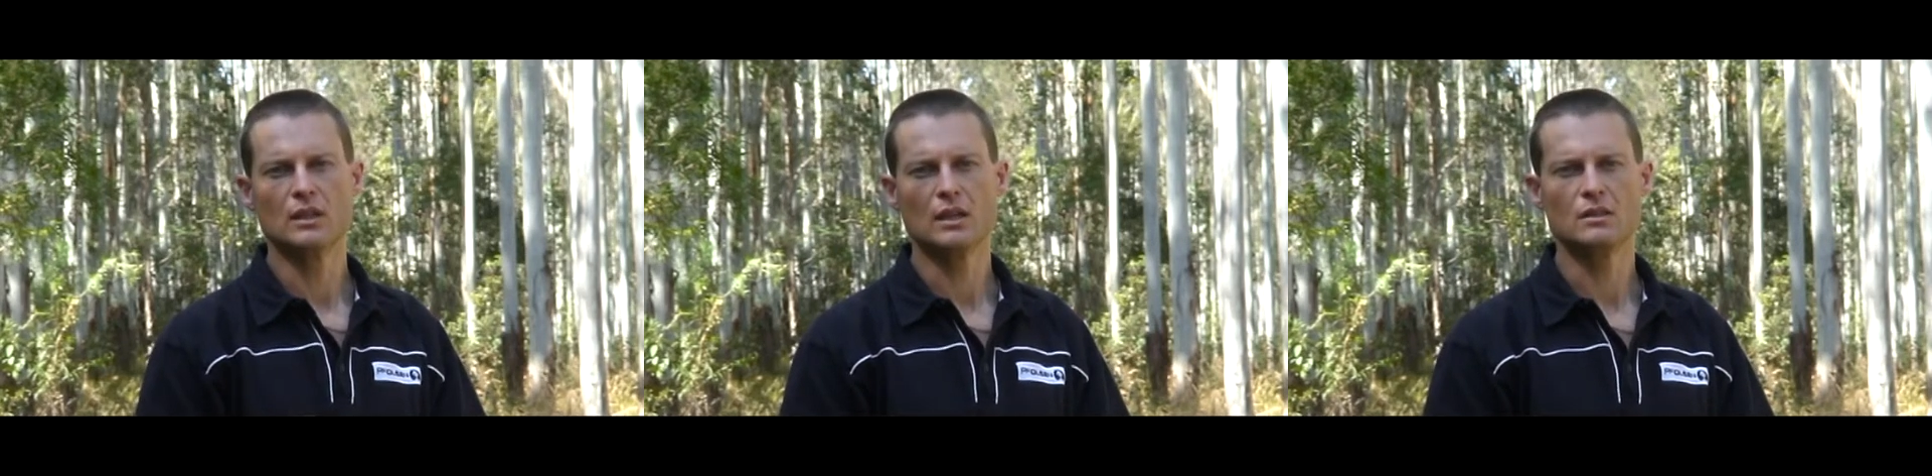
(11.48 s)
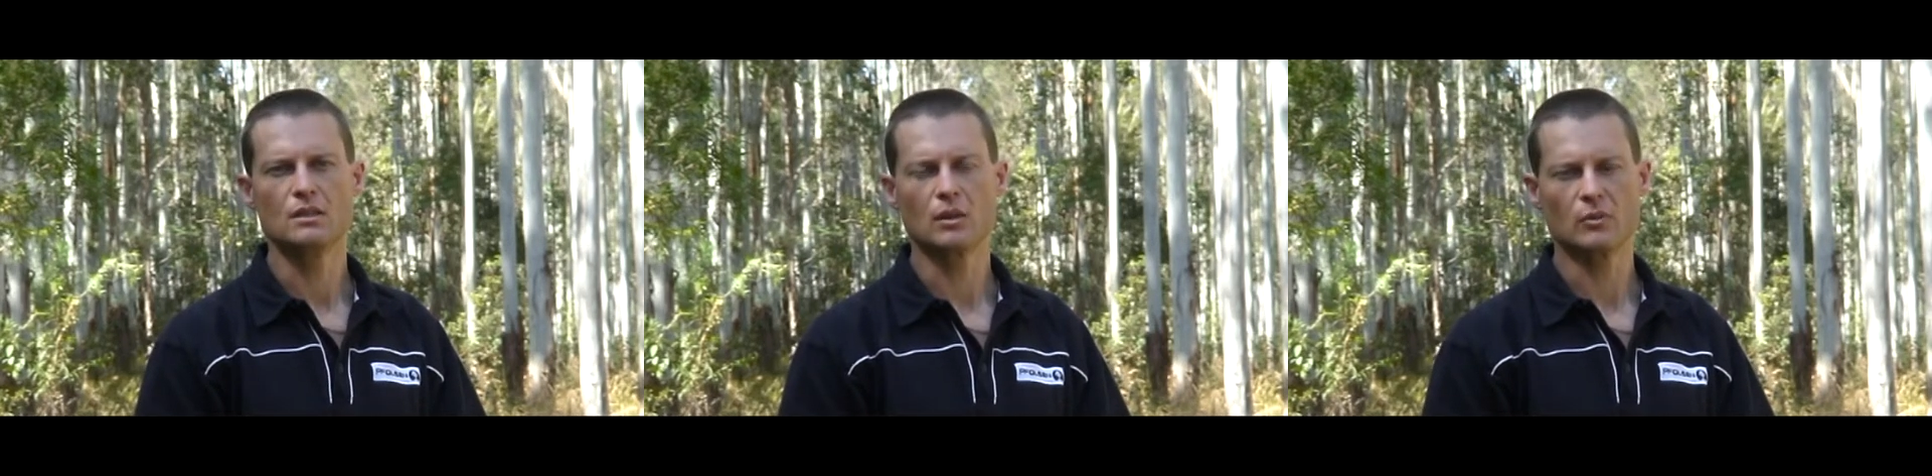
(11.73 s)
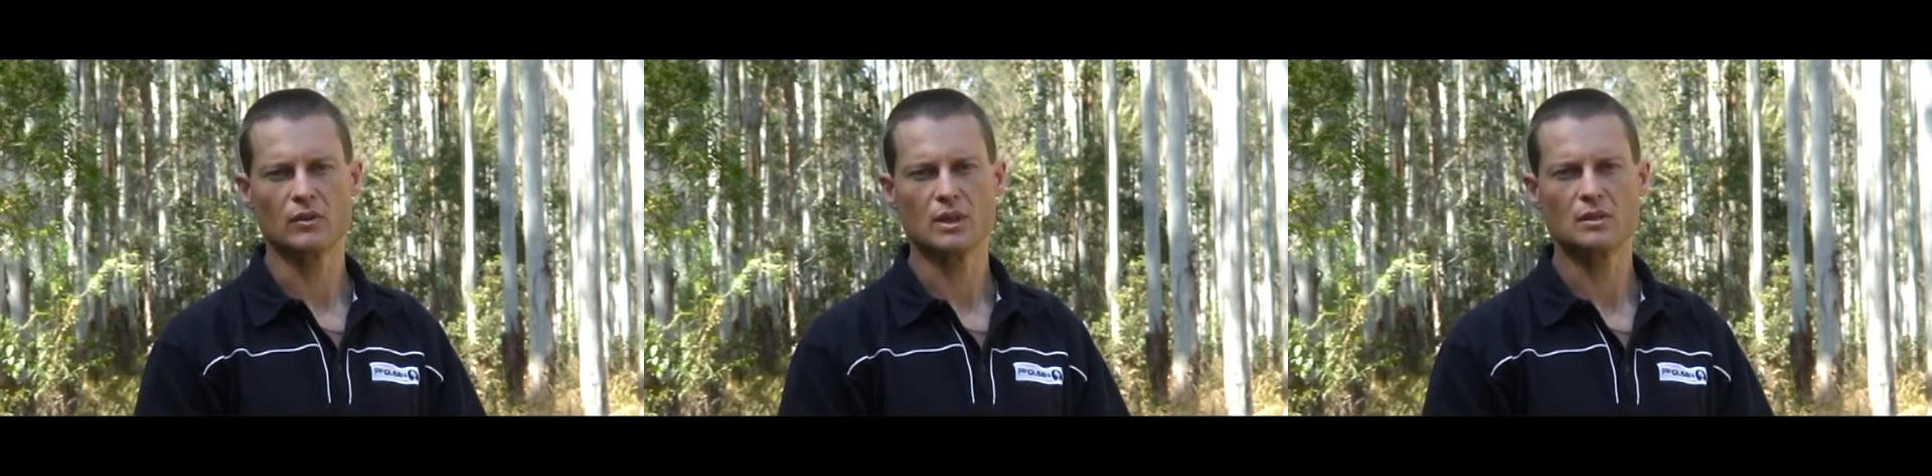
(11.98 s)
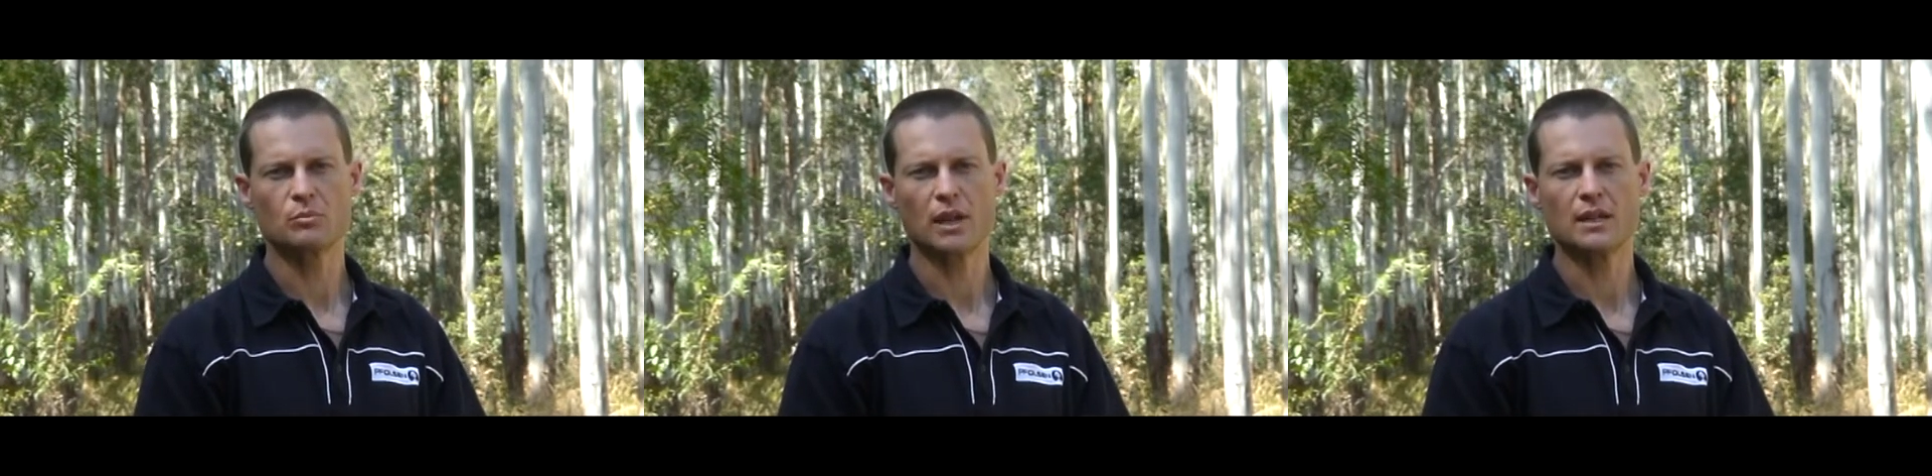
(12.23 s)
in some of
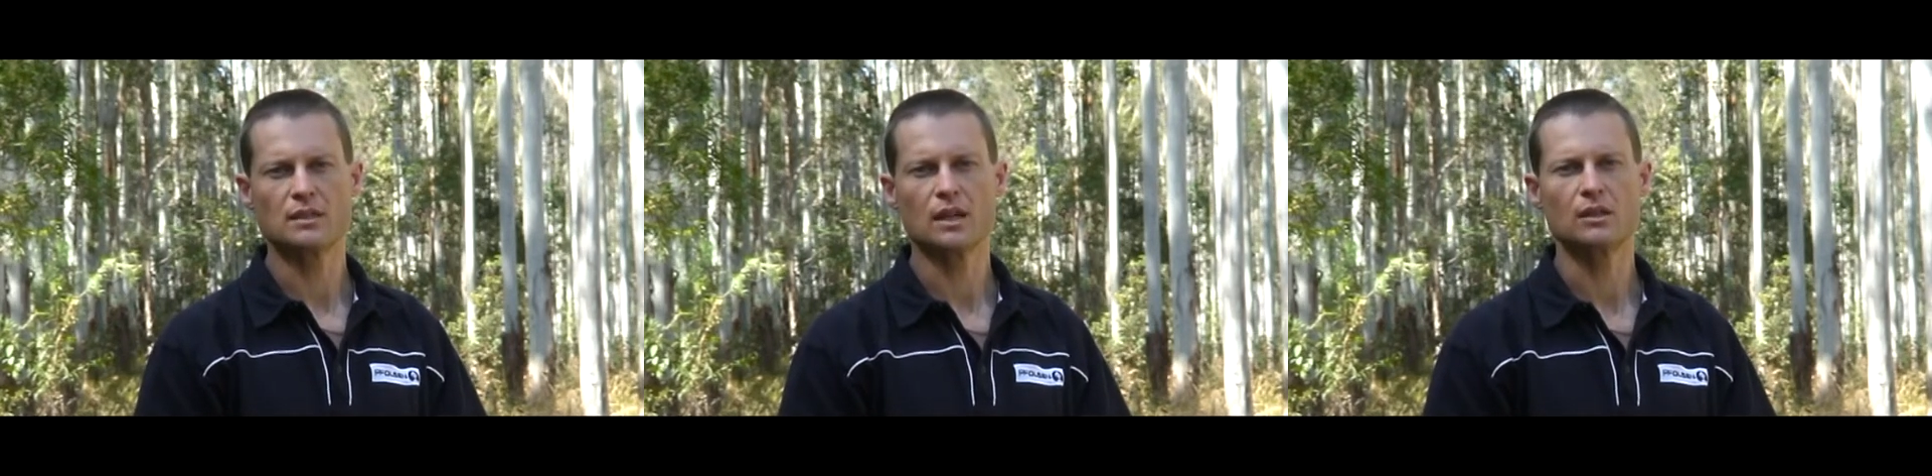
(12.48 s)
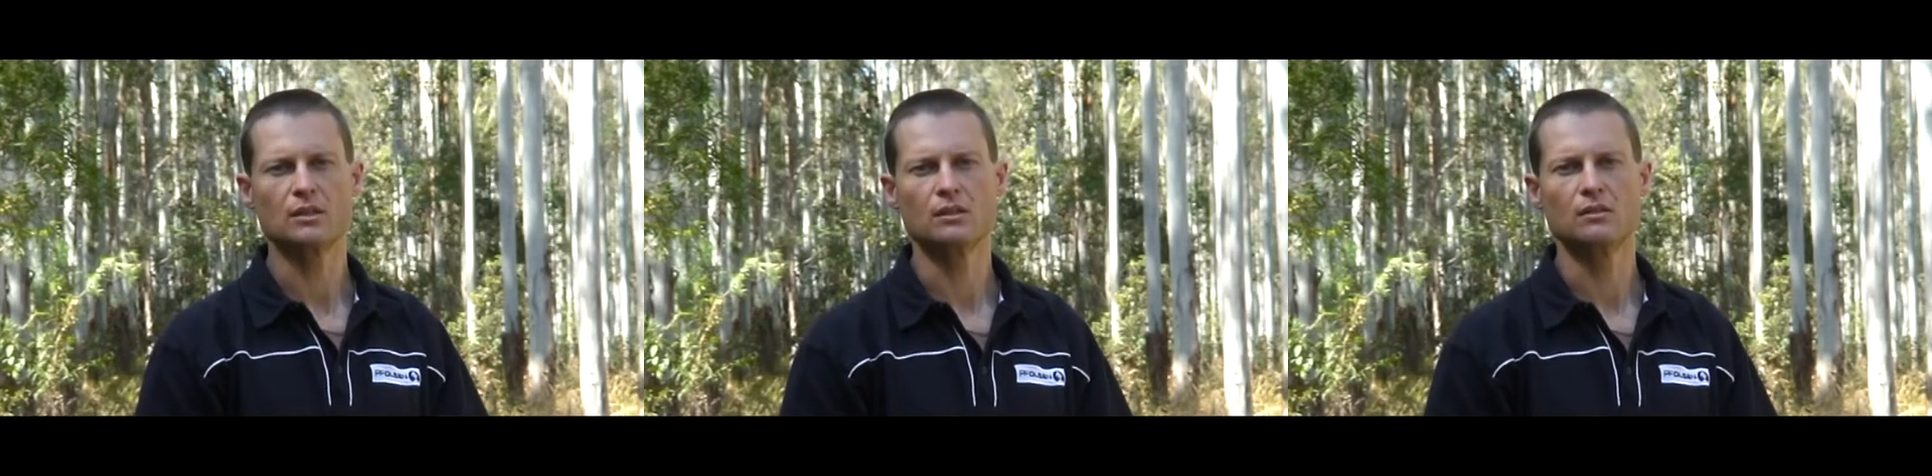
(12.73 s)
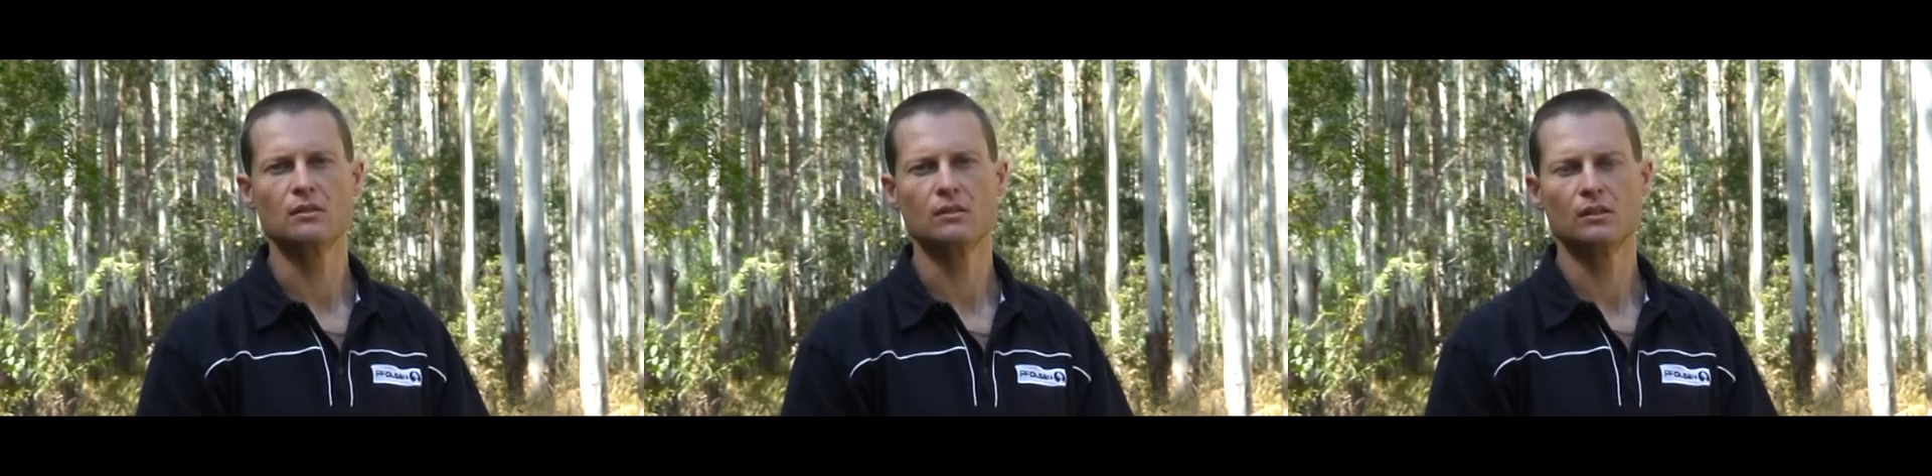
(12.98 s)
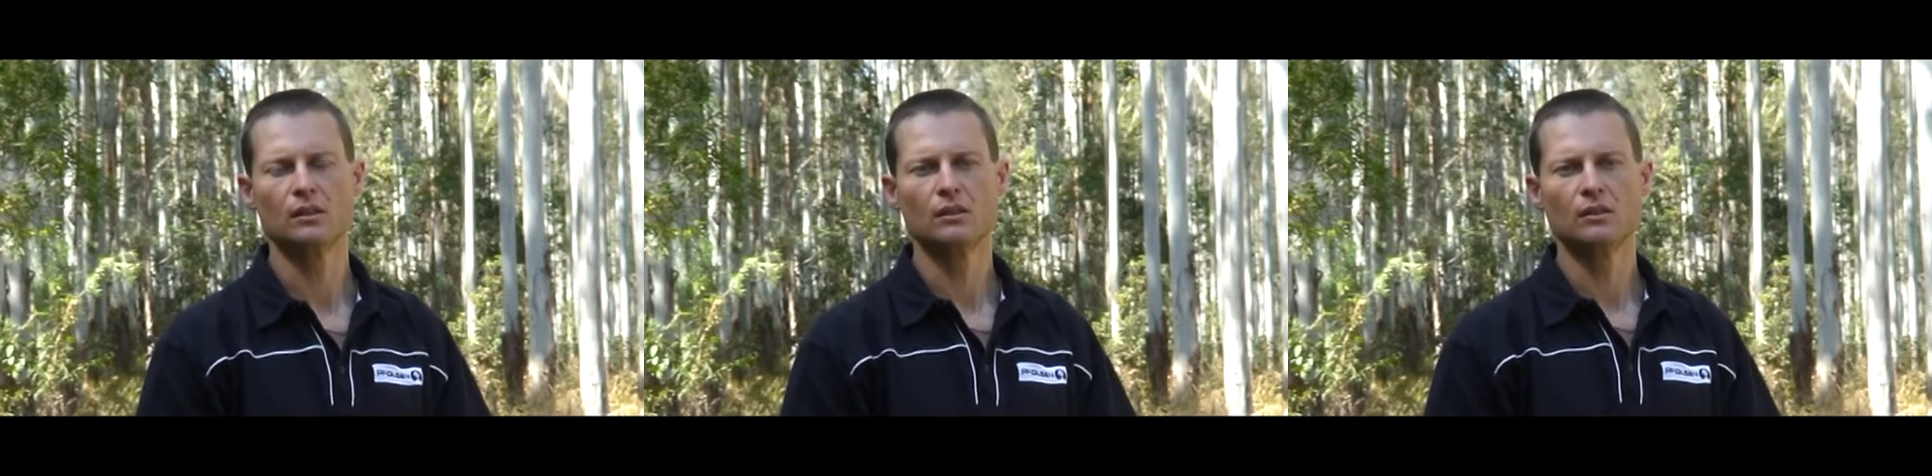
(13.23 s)
these plantations,